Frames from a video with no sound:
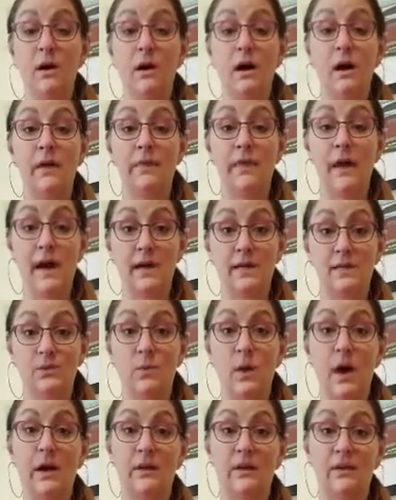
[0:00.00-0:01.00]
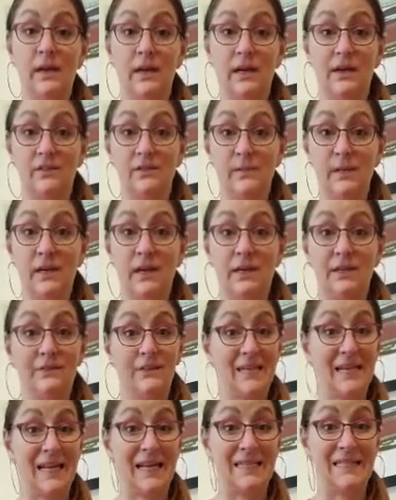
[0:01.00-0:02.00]
on that as well, and that gives me kind of
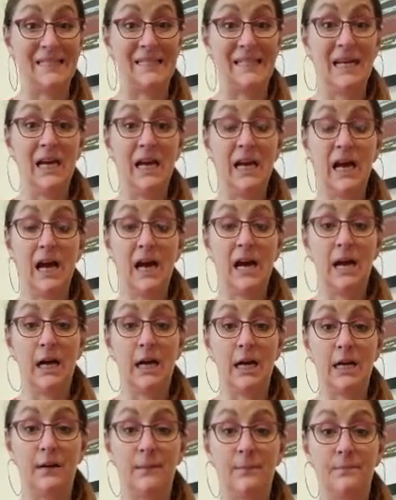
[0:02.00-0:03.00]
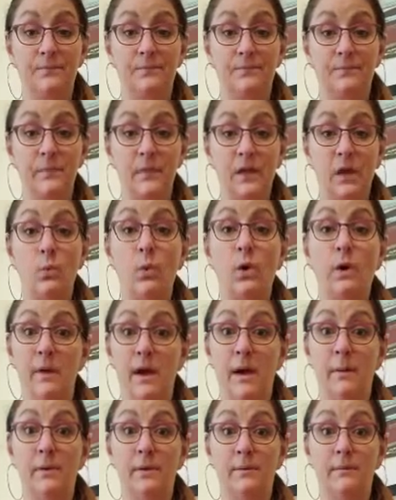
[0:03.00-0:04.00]
a nice warm
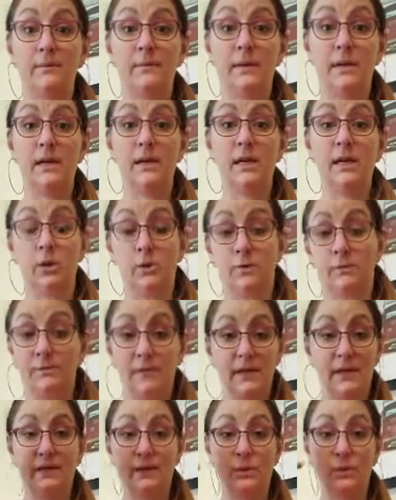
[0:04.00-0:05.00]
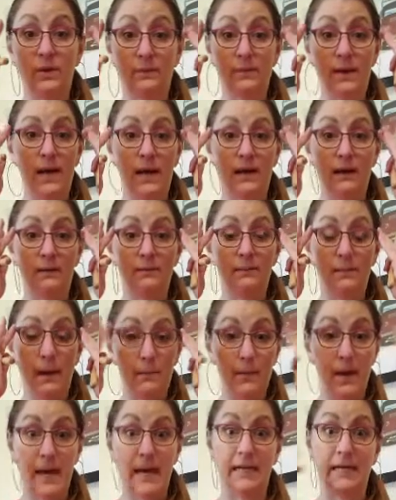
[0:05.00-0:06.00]
up, you know, even with my
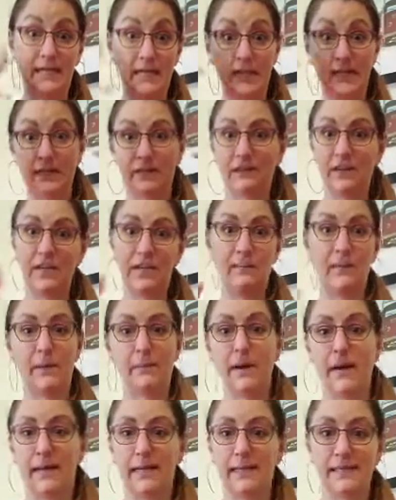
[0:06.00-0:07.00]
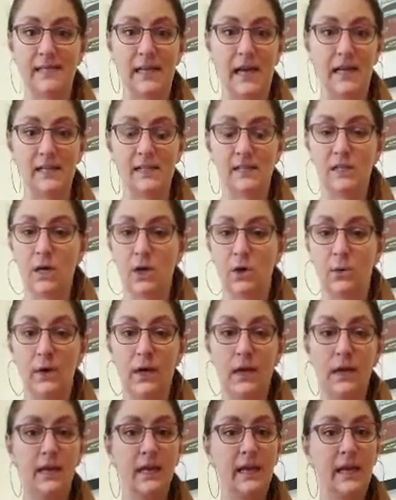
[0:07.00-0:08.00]
mind, kind of getting my mind set. So
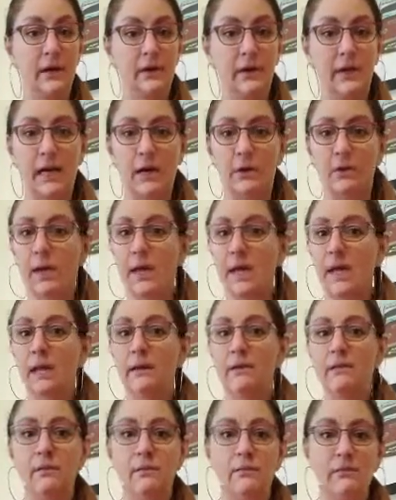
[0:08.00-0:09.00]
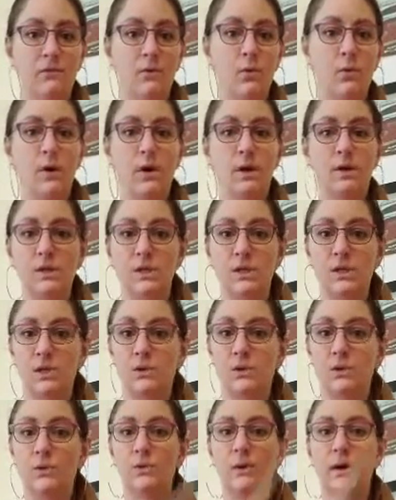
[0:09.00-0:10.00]
counting out 8, 4,
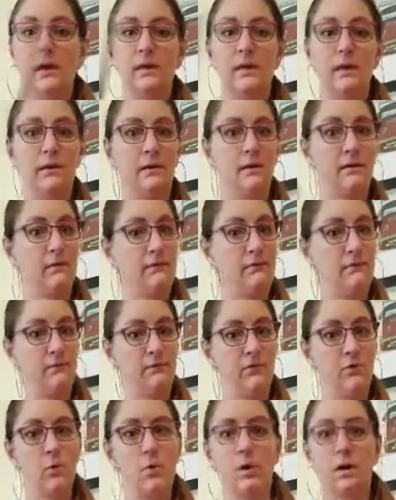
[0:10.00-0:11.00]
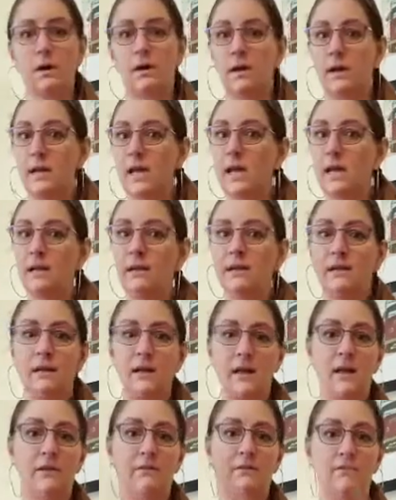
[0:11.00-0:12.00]
2, and then 4, 8,
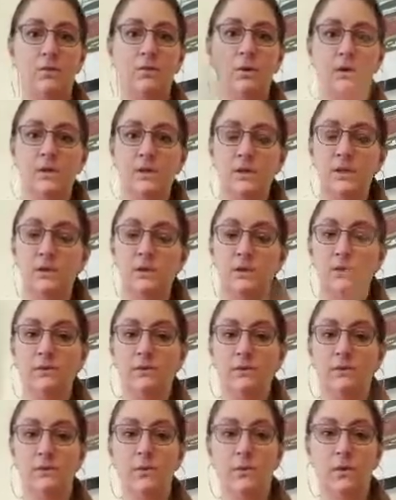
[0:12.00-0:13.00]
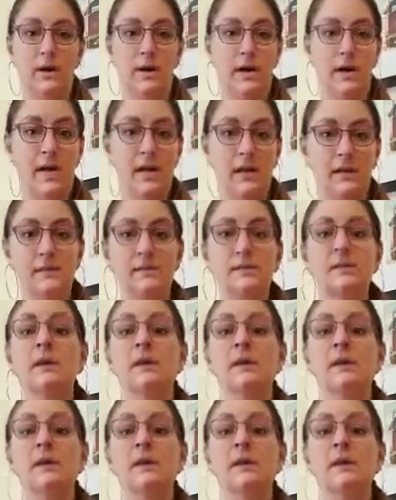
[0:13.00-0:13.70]
8, 4, 2, 4, 8